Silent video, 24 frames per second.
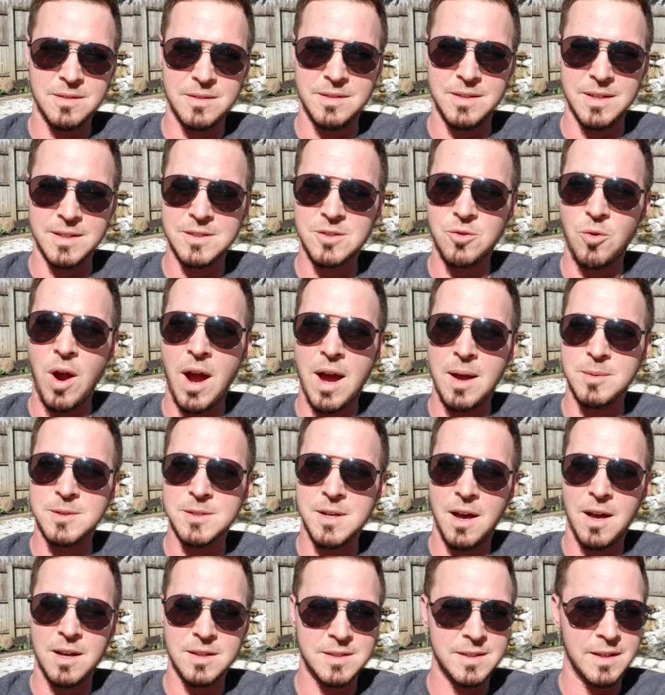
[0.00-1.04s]
describes
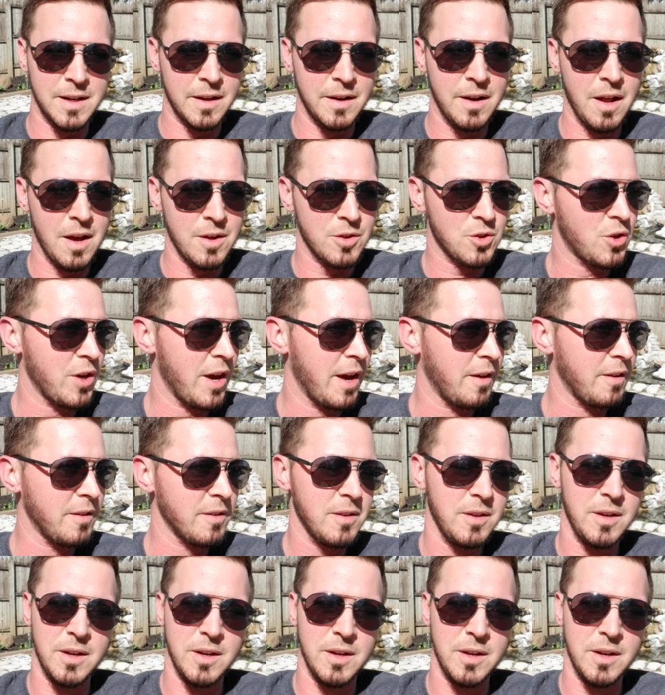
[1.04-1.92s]
us in a nutshell.